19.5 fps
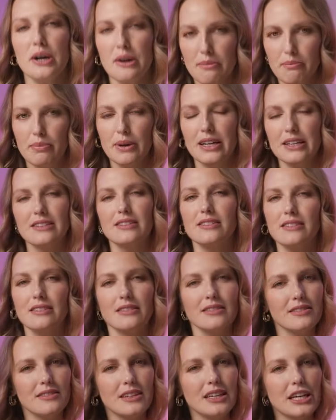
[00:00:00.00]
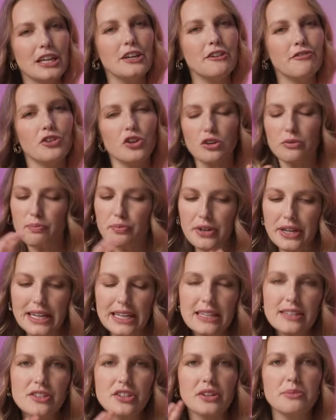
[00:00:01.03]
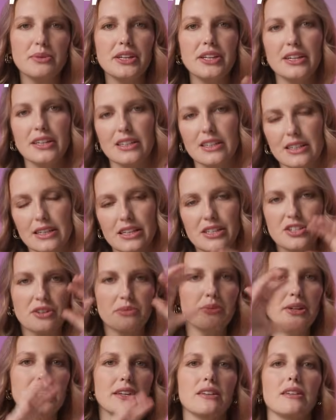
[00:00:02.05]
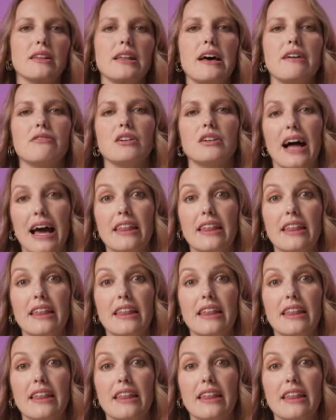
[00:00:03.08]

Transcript: But if you're pre-intermediate, intermediate level,